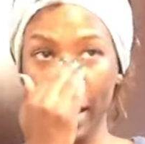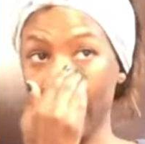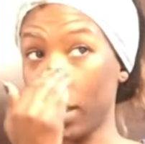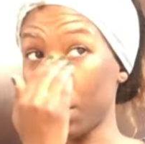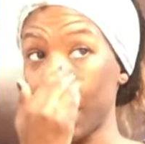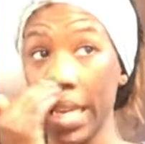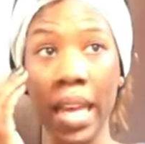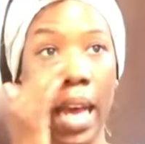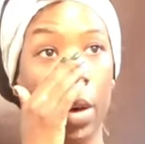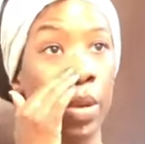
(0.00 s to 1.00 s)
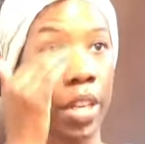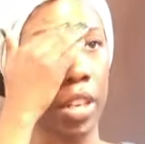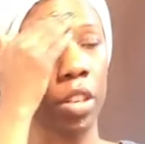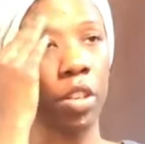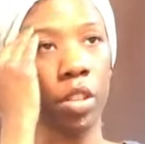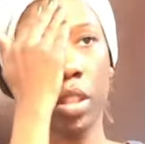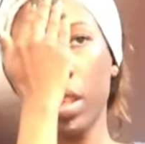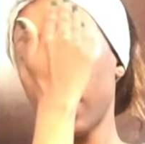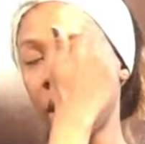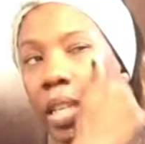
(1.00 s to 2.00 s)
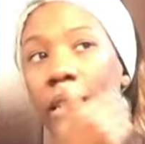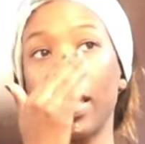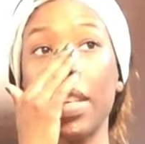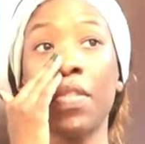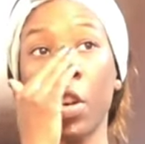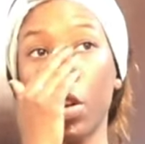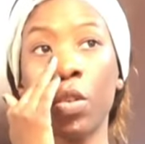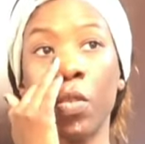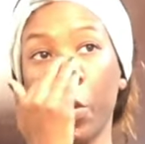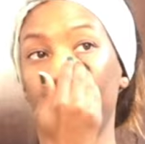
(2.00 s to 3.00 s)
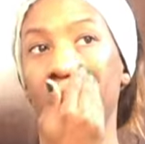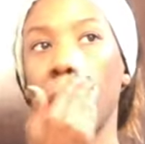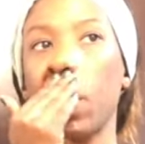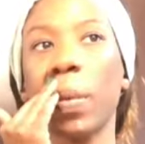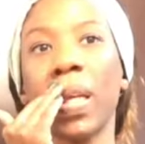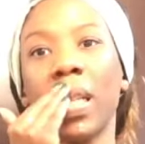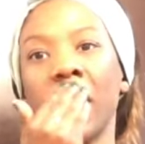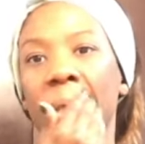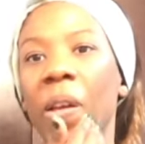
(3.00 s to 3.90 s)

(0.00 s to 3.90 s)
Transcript: It's me out here looking like Steve Urkel for me because